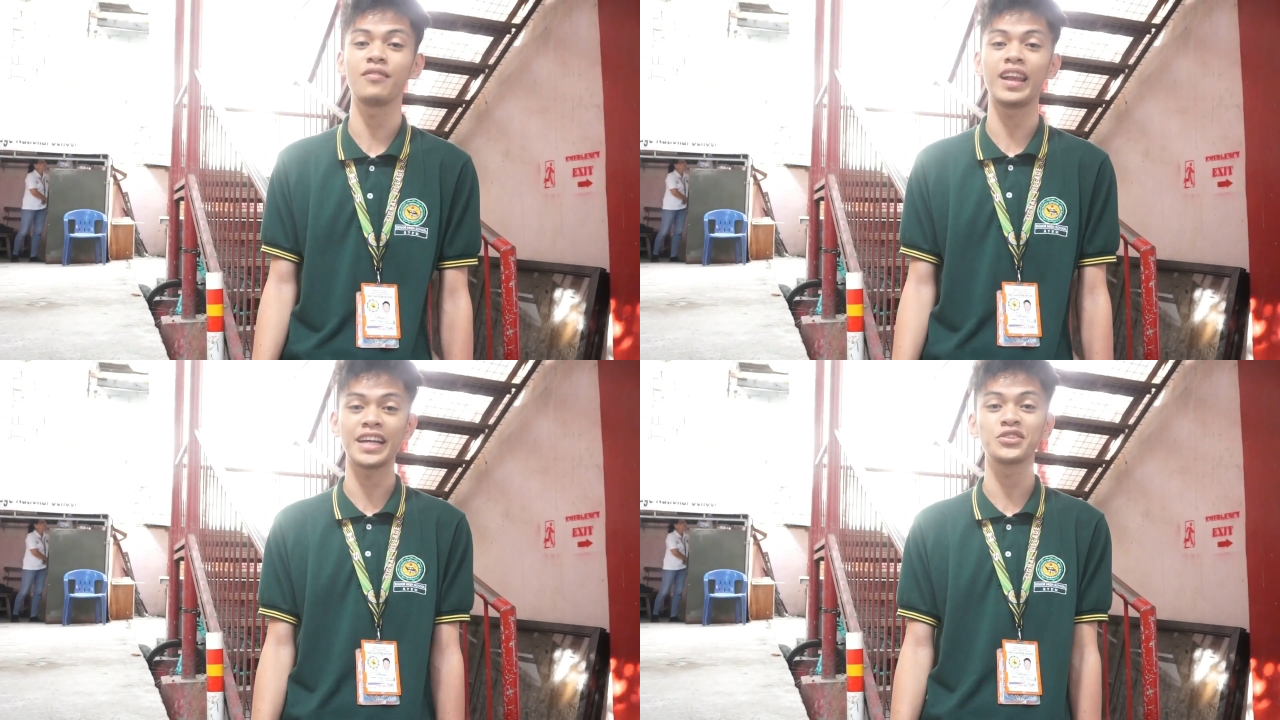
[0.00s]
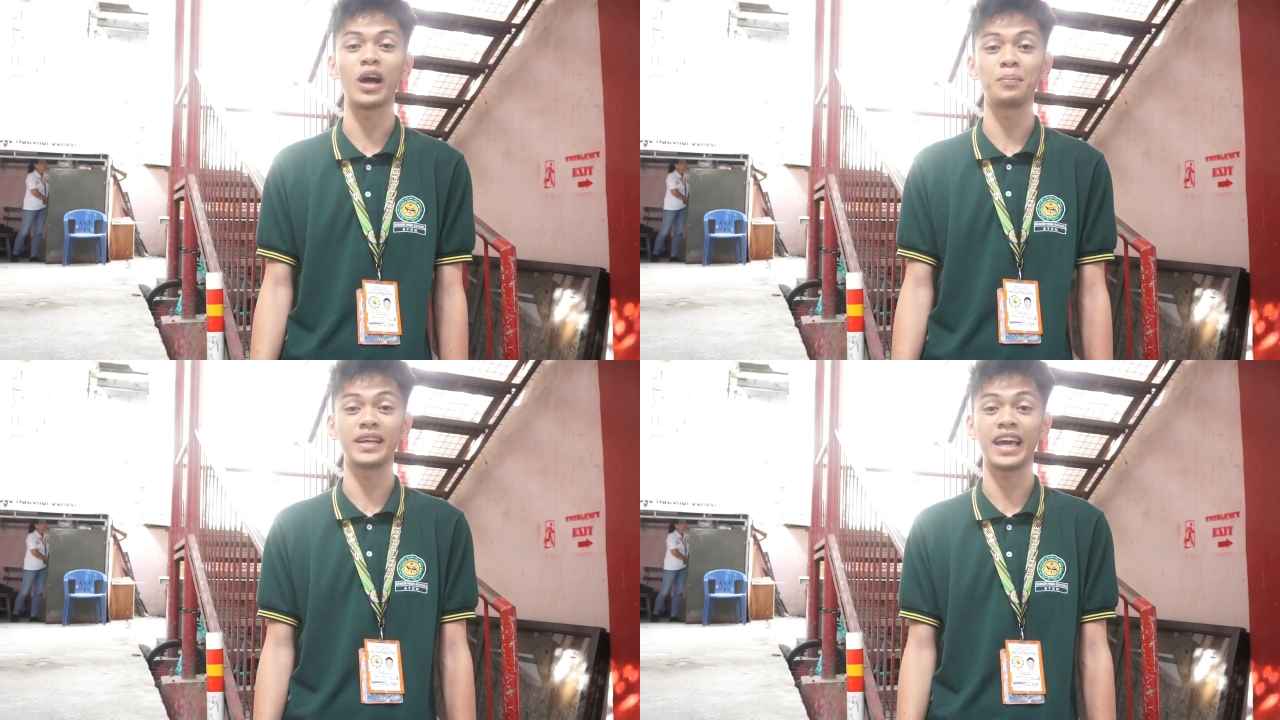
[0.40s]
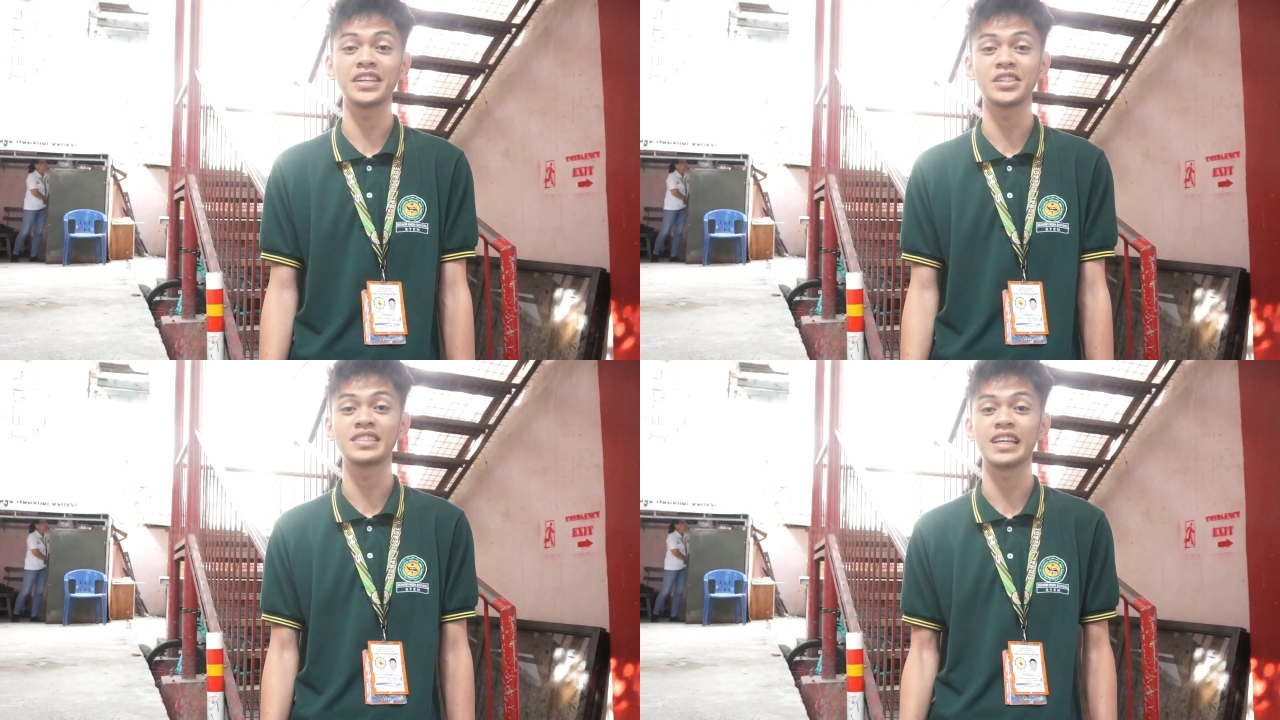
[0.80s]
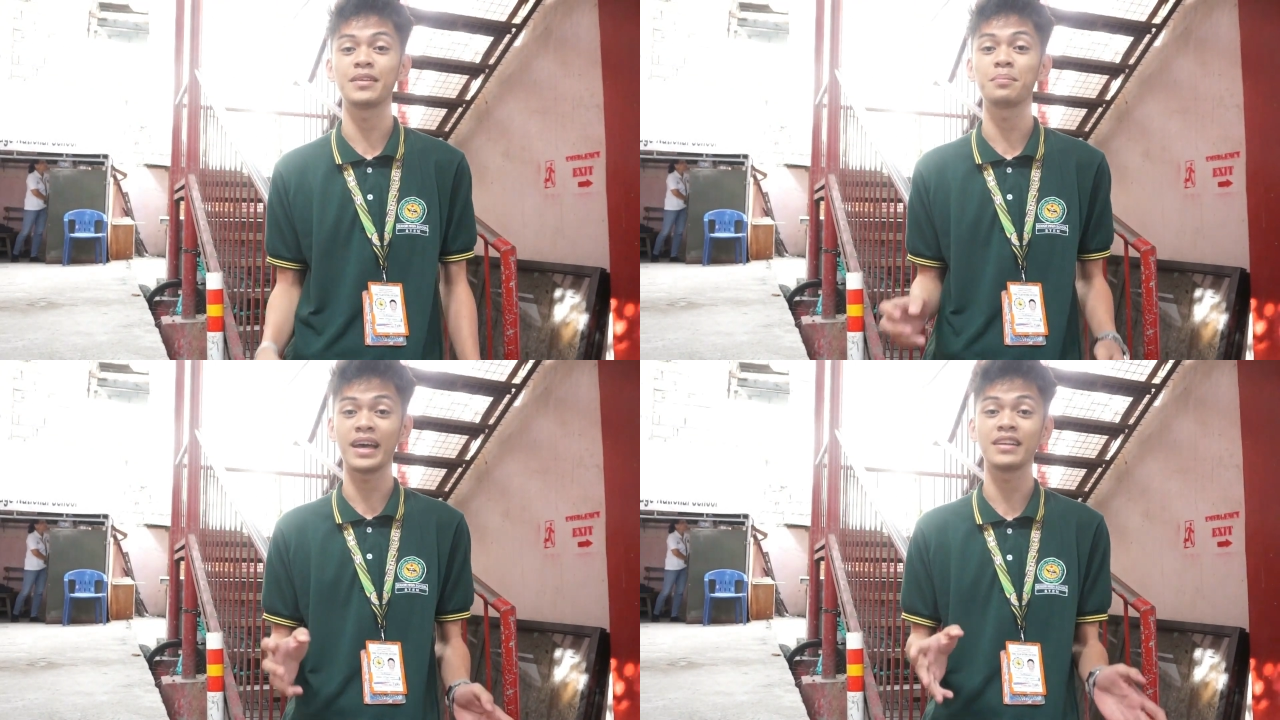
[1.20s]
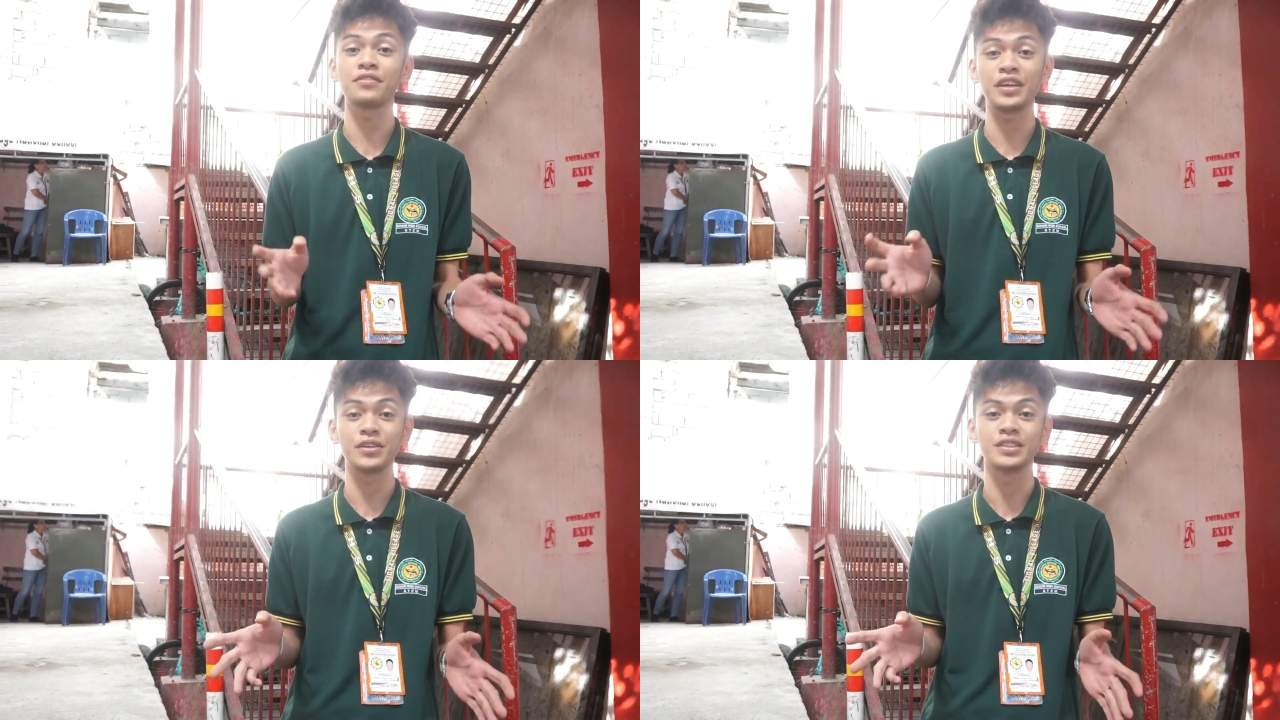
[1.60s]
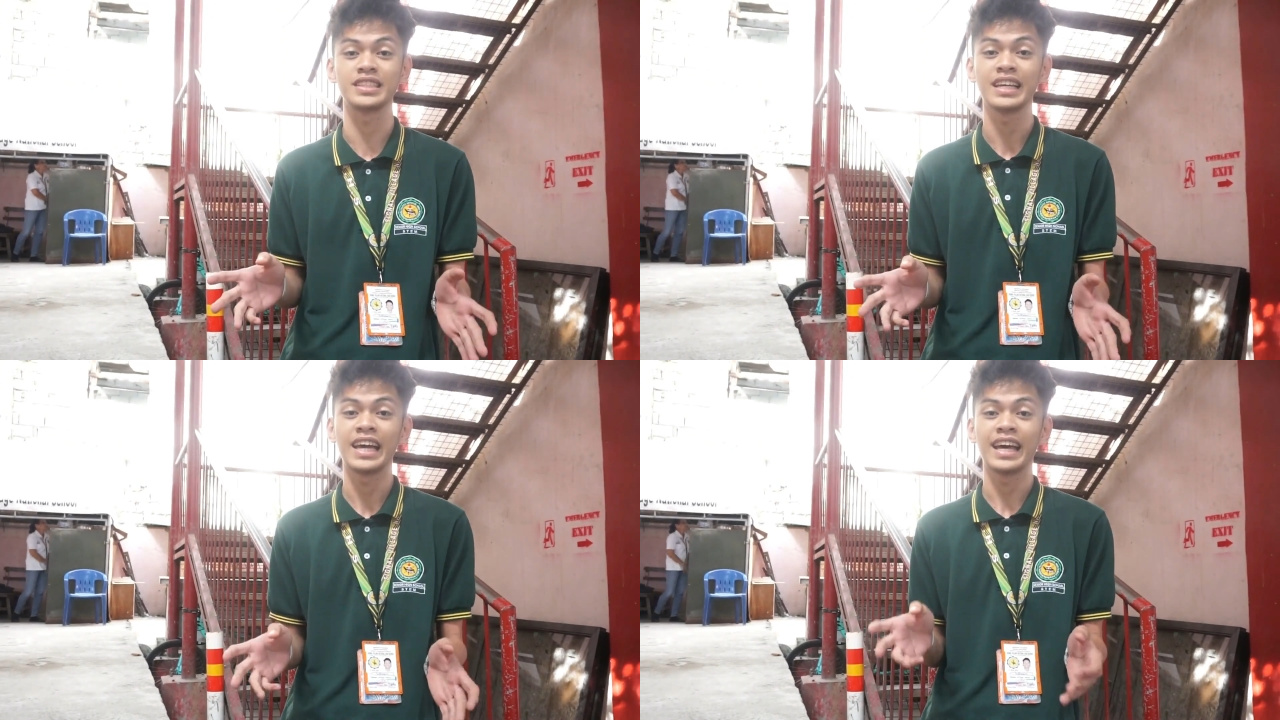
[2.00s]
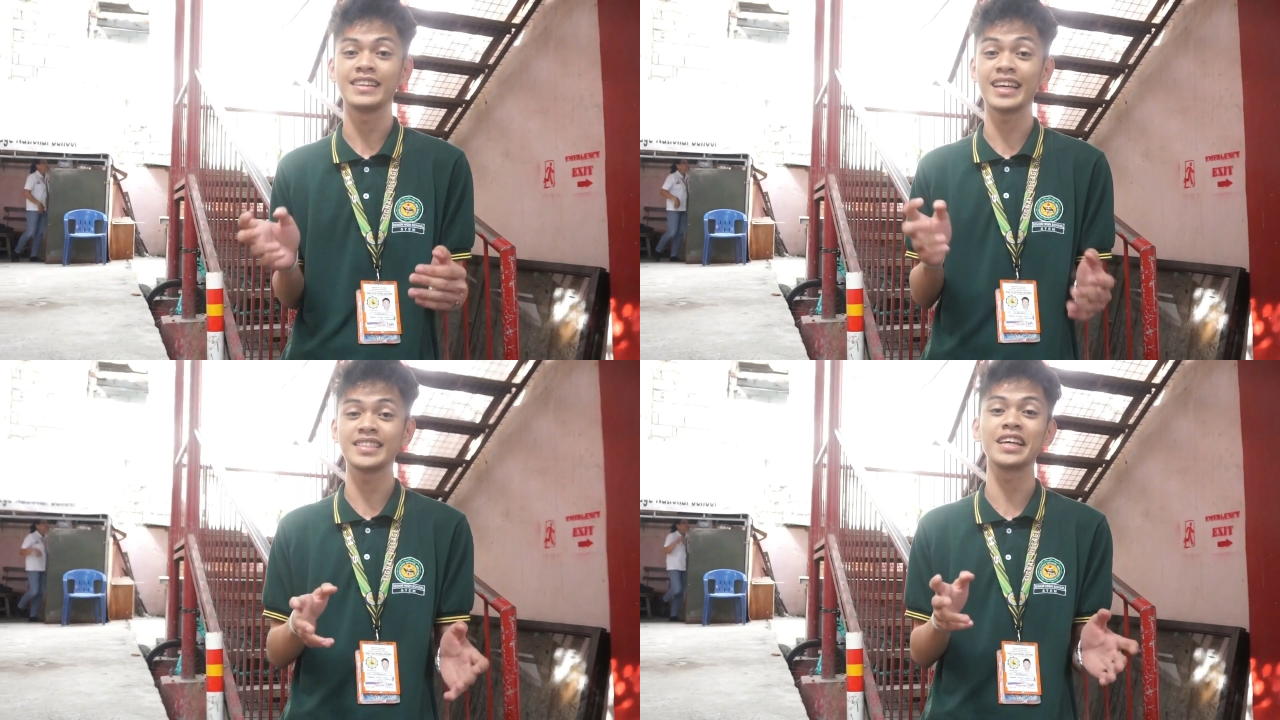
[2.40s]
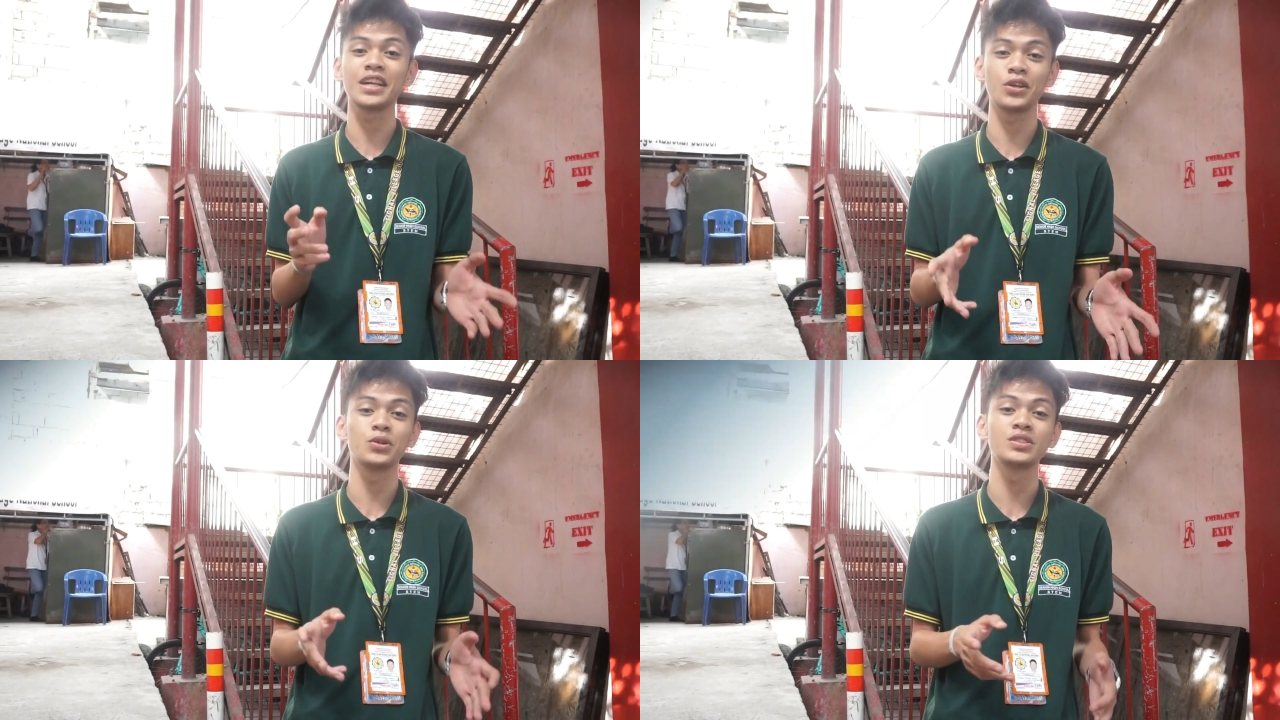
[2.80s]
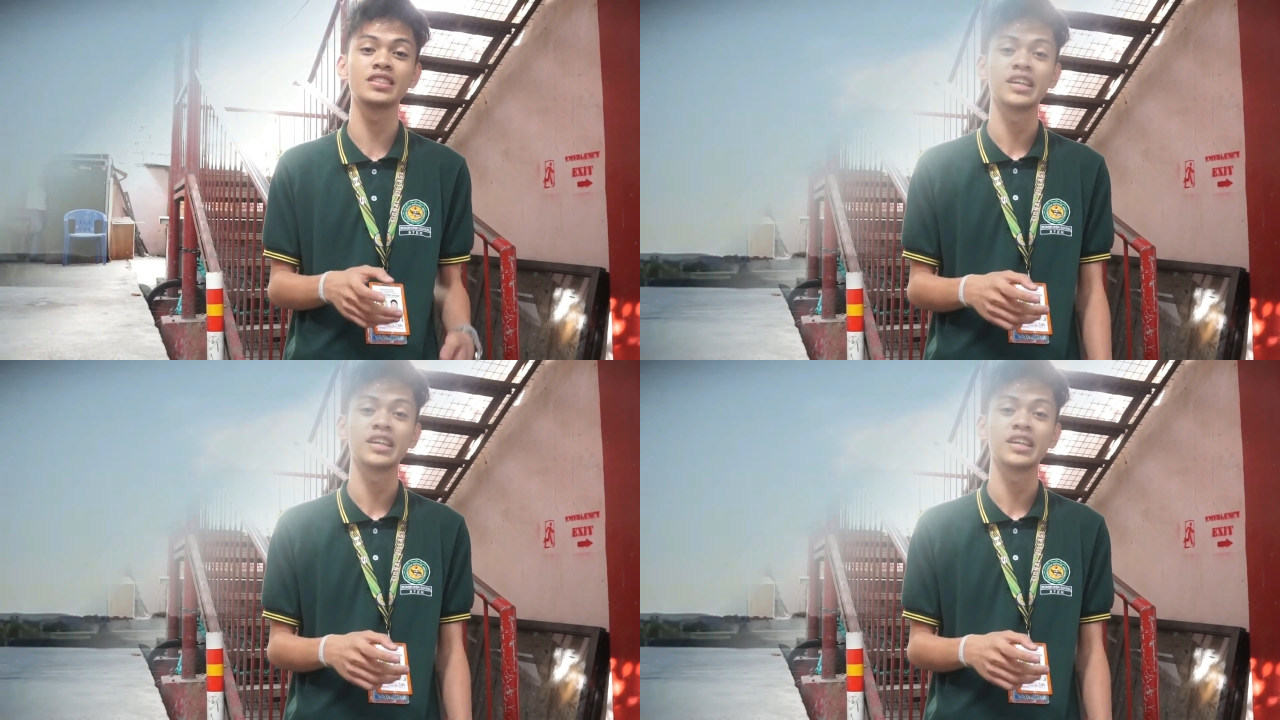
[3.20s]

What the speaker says: led to applications in many fields. This includes